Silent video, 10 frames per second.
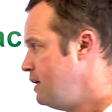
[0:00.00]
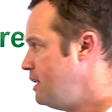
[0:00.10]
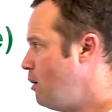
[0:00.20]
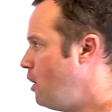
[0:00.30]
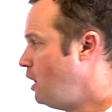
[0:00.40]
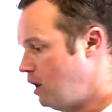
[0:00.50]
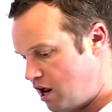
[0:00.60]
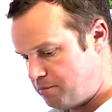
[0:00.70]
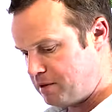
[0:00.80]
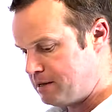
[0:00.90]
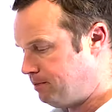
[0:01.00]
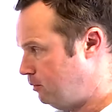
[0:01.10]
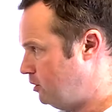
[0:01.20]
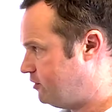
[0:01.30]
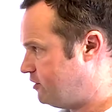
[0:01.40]
Now, a lot of people
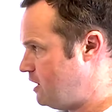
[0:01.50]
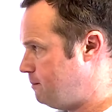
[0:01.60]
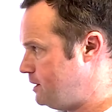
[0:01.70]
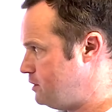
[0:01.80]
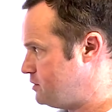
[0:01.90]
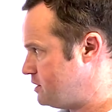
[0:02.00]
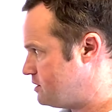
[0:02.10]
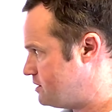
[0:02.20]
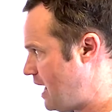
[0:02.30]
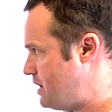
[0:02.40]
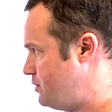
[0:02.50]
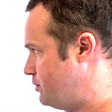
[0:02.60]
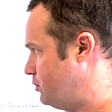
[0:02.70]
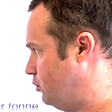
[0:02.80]
will still be using standard